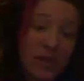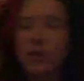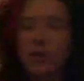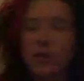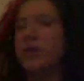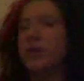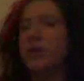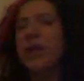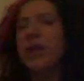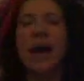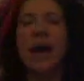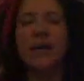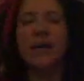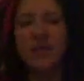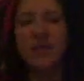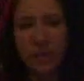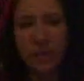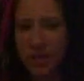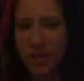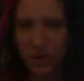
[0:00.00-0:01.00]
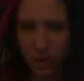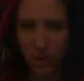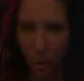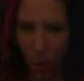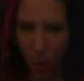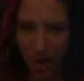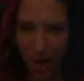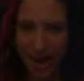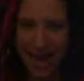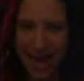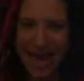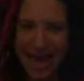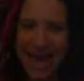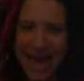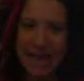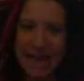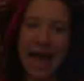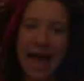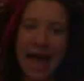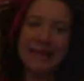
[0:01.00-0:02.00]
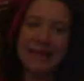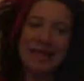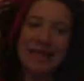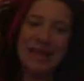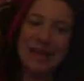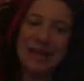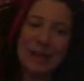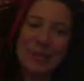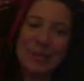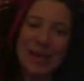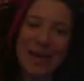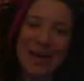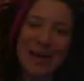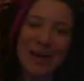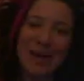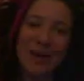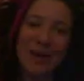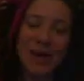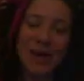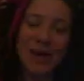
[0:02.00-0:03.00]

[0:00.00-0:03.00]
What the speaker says: or you don't have to, either or. It adds a little bit of